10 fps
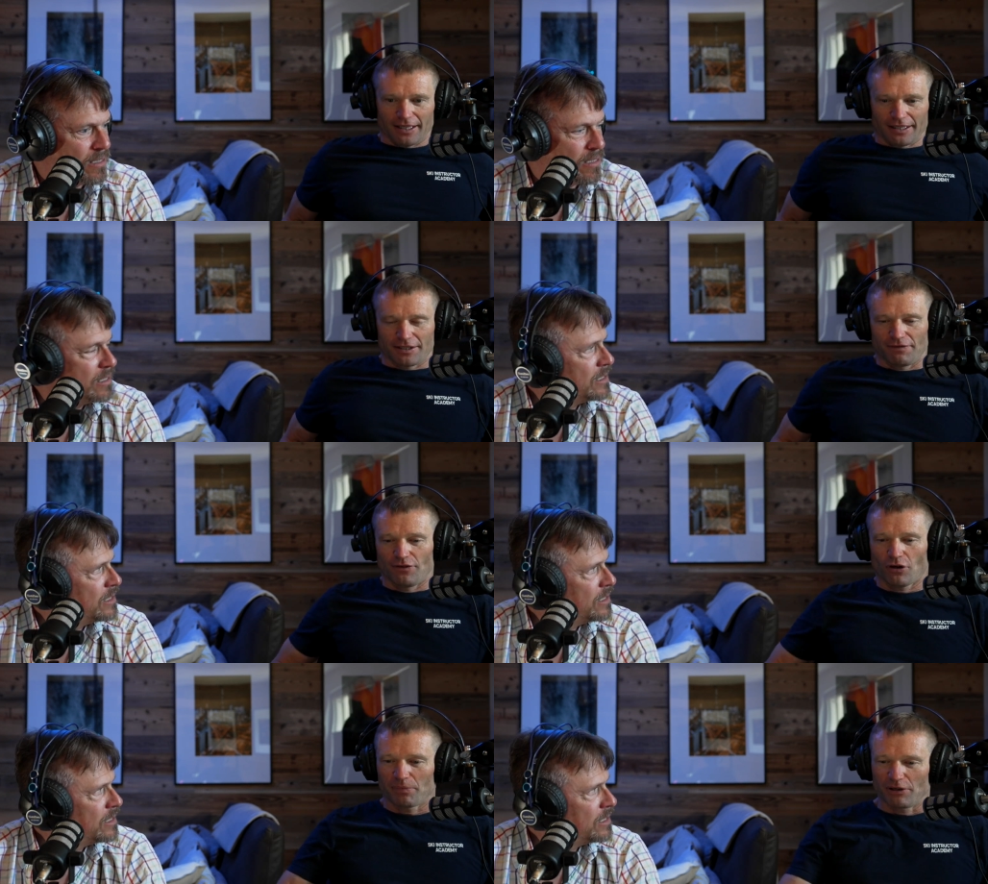Speaker 1: things
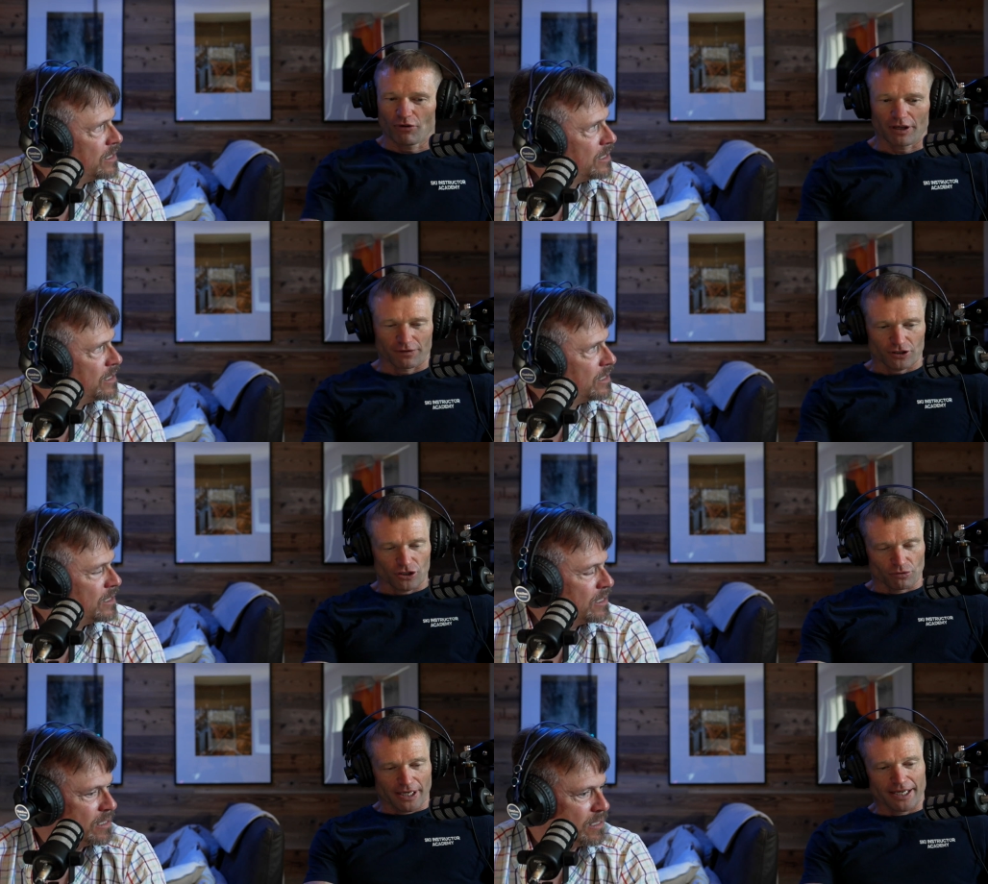have not been running for
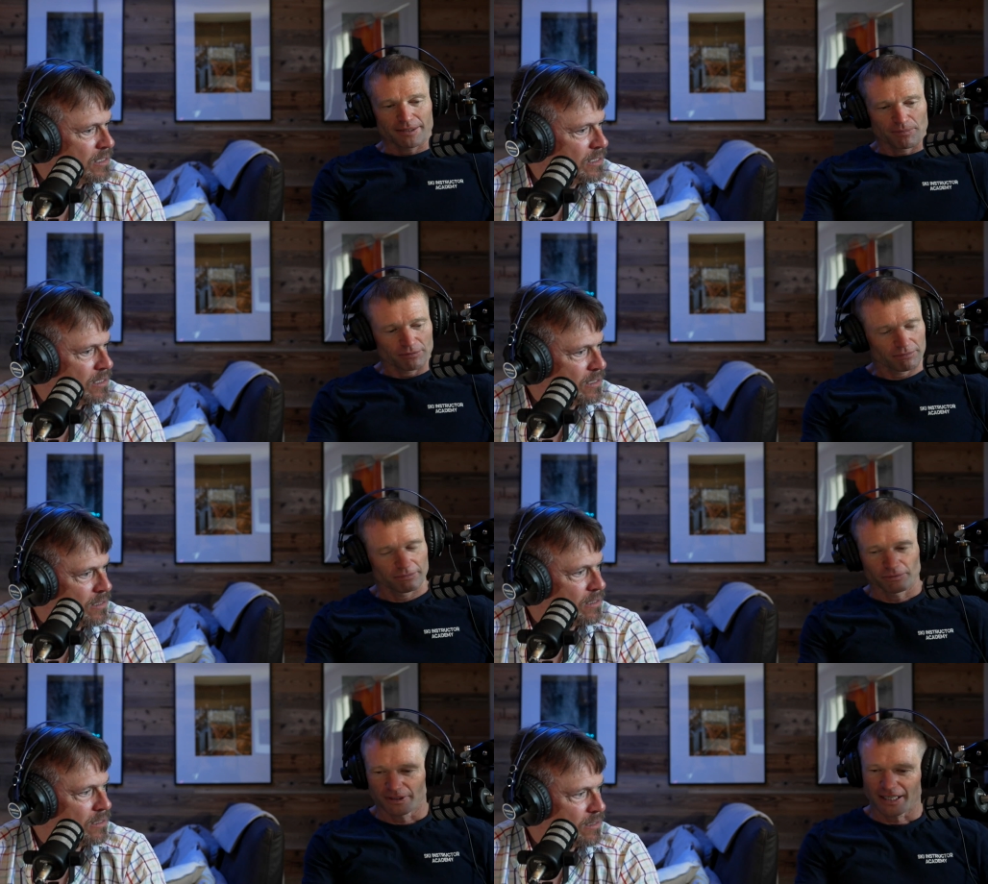two years. But
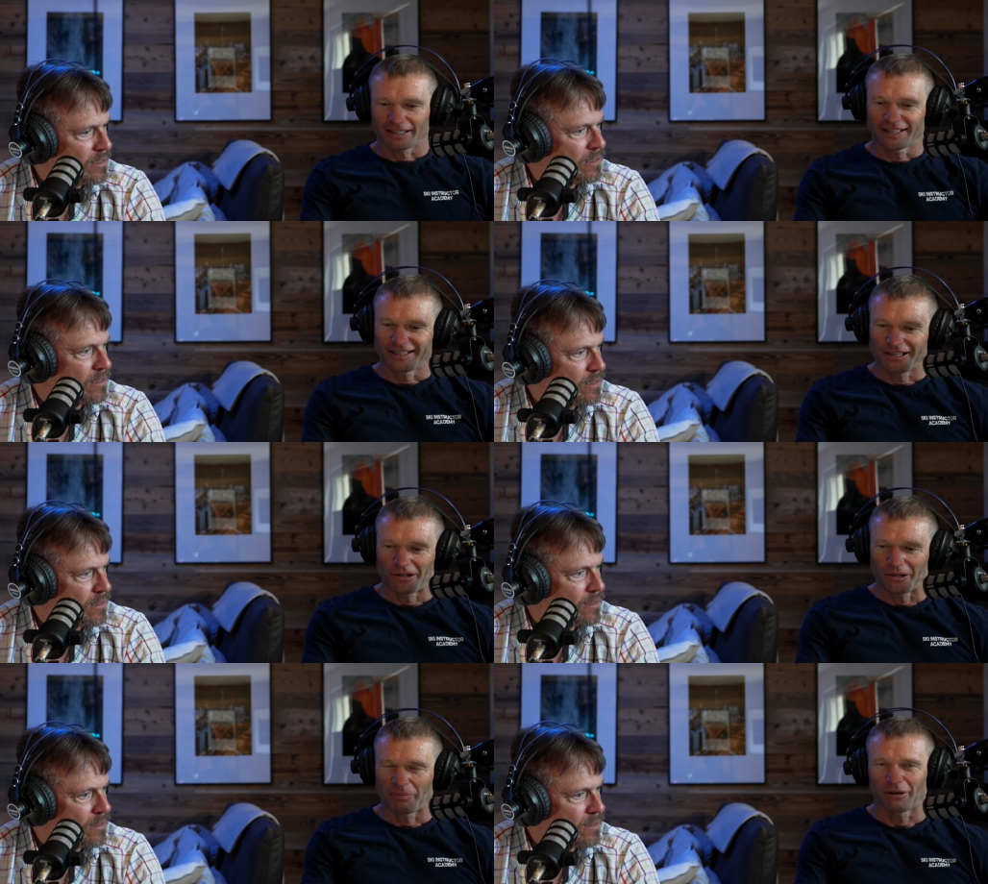we'll tackle that in
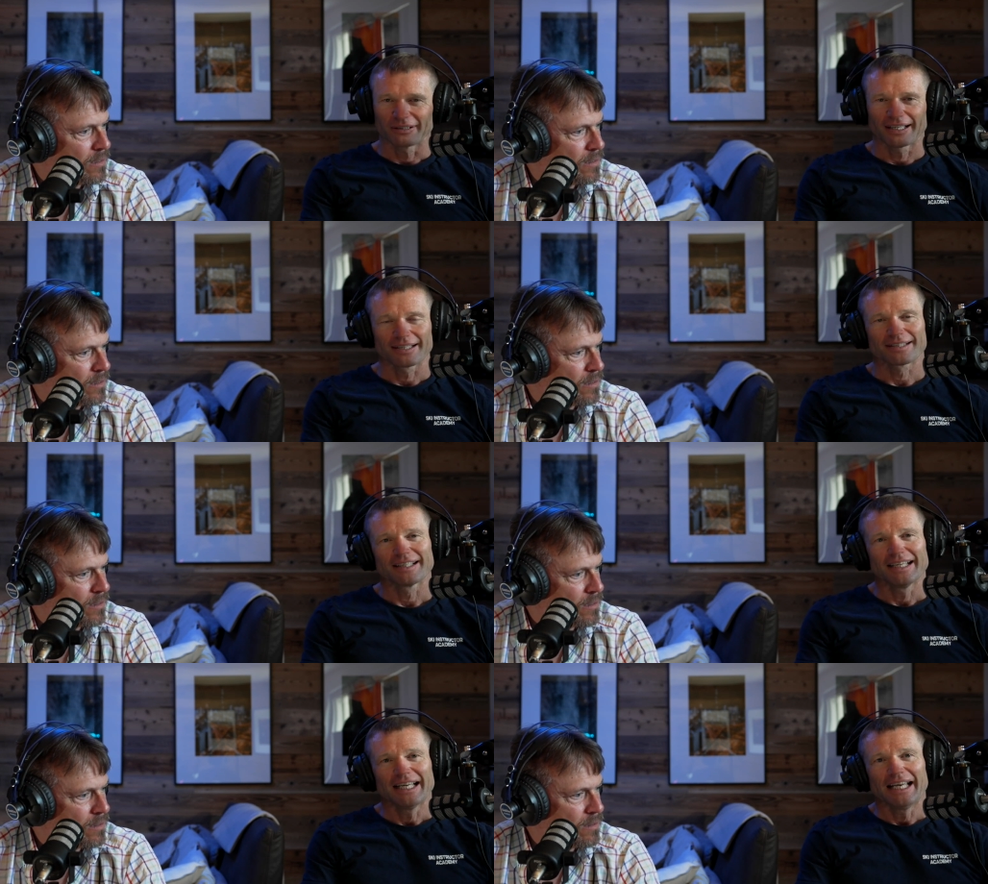another
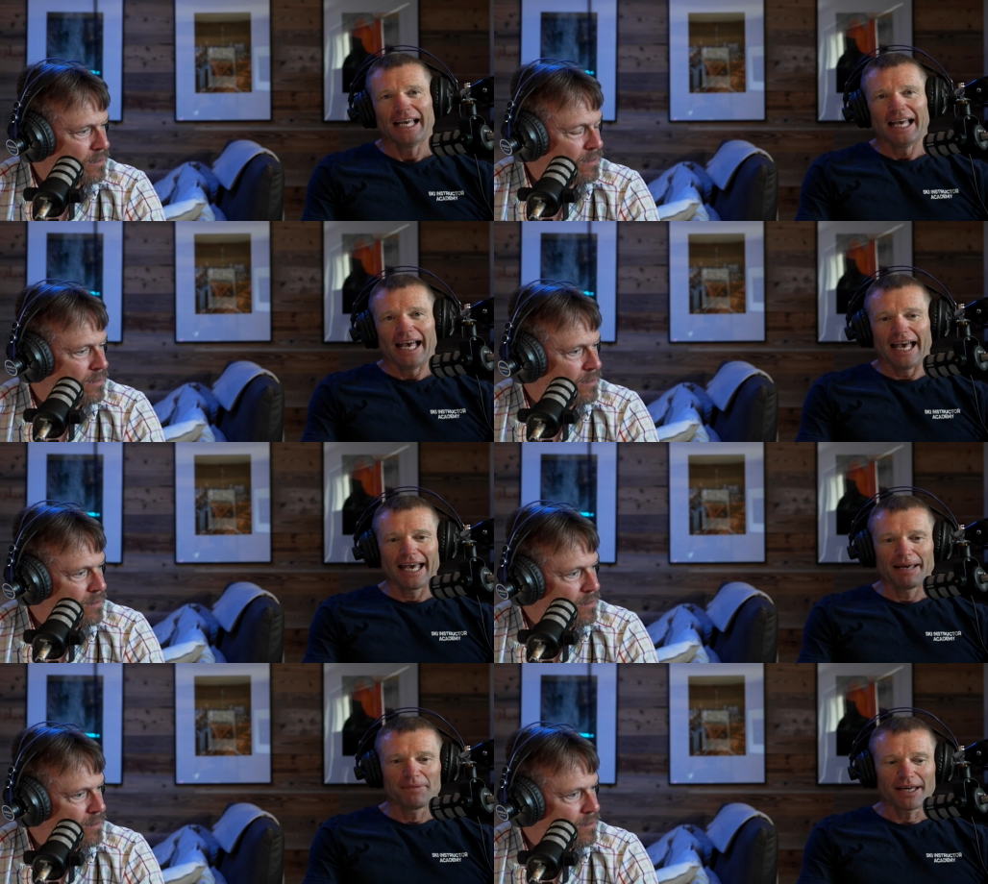podcast.
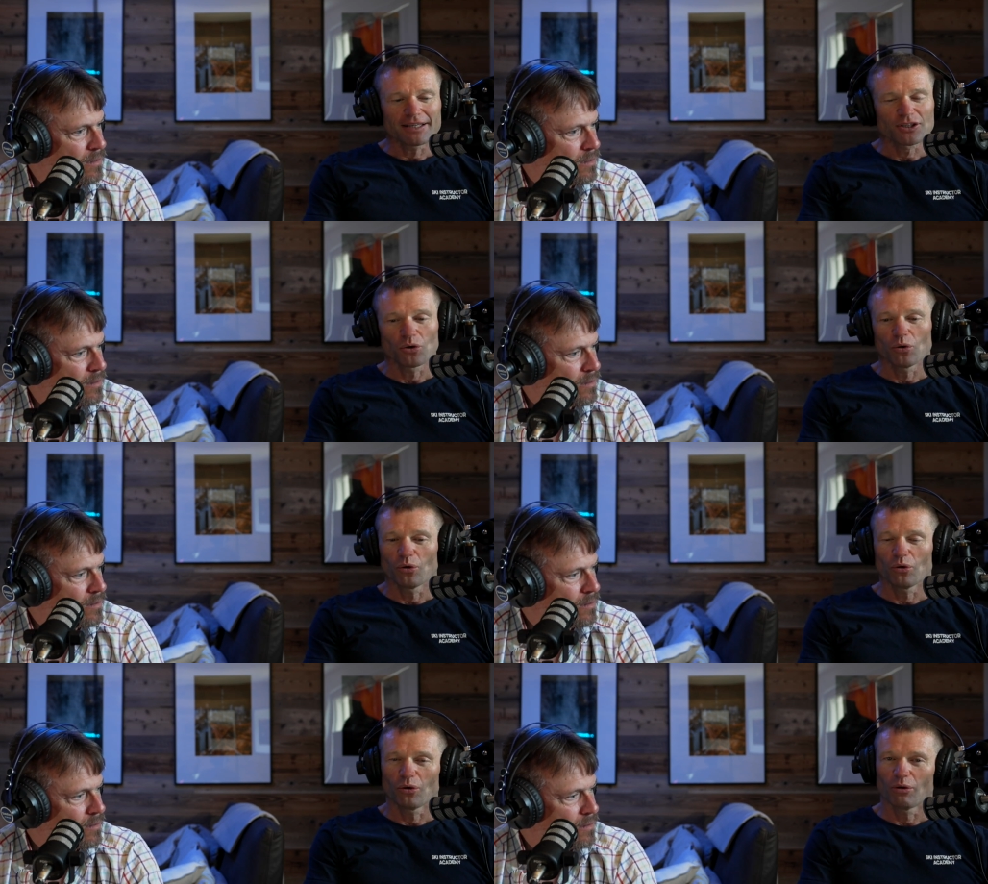Um, yeah.
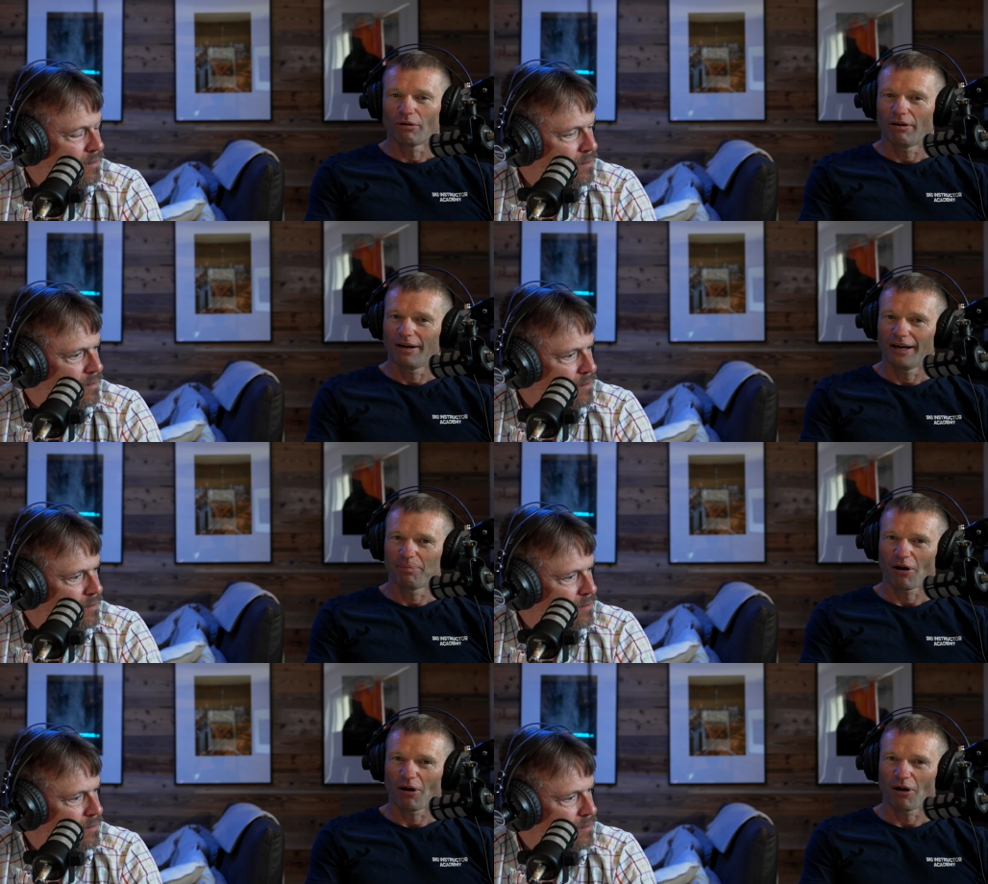So